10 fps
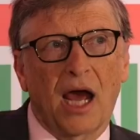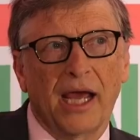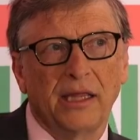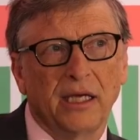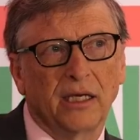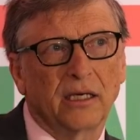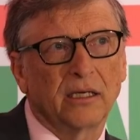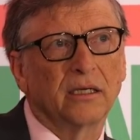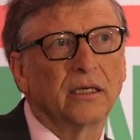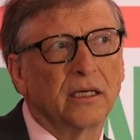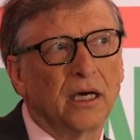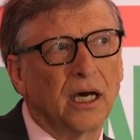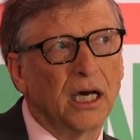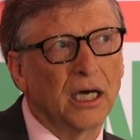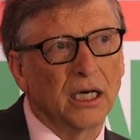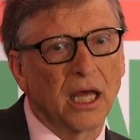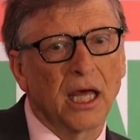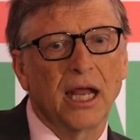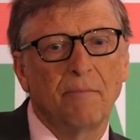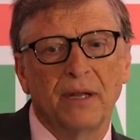I think uh,
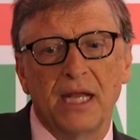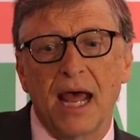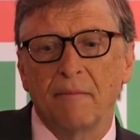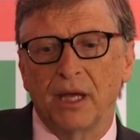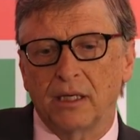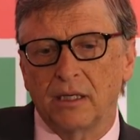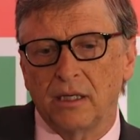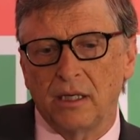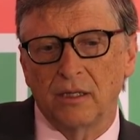an epidemic,